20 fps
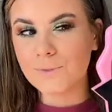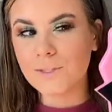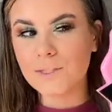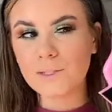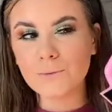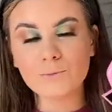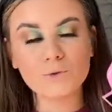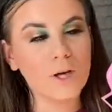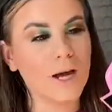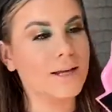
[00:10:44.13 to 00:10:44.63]

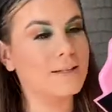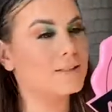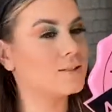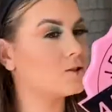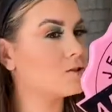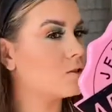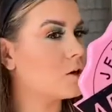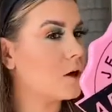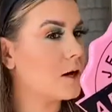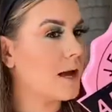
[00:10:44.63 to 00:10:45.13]
trying to
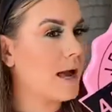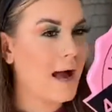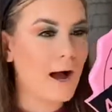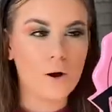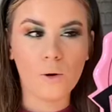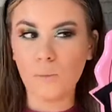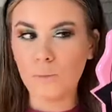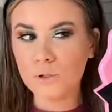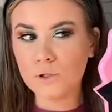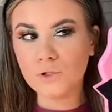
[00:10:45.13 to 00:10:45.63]
sort it
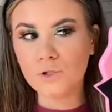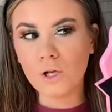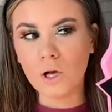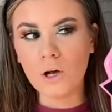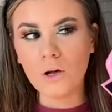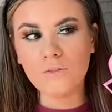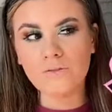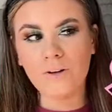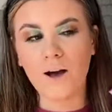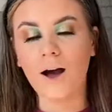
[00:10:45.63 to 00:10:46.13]
out. But
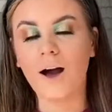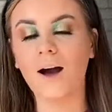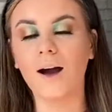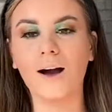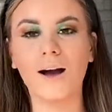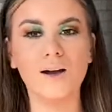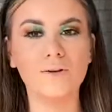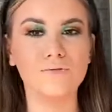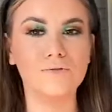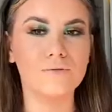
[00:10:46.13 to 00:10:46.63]
so far,
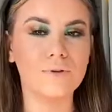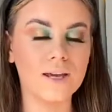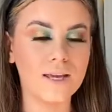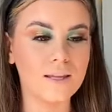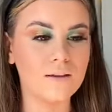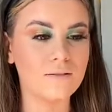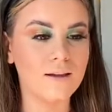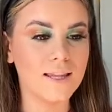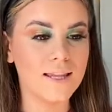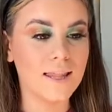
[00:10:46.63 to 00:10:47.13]
I really,
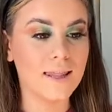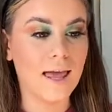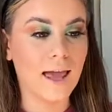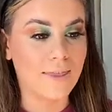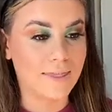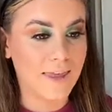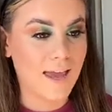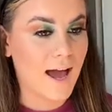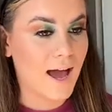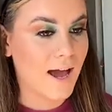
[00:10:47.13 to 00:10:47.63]
really like
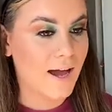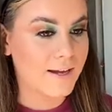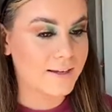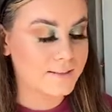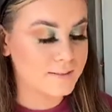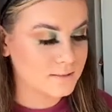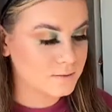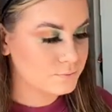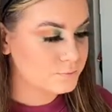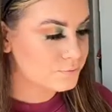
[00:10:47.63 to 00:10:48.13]
the
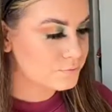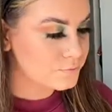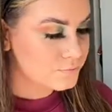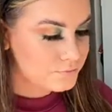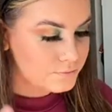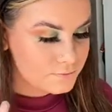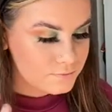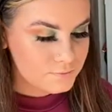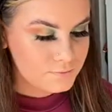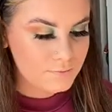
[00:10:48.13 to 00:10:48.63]
eyes.
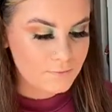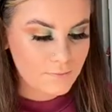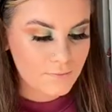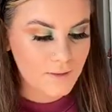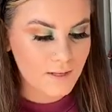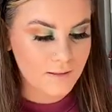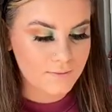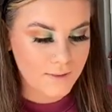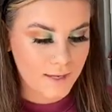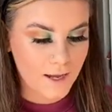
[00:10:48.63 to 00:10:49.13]

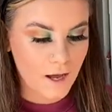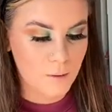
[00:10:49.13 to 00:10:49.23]
They are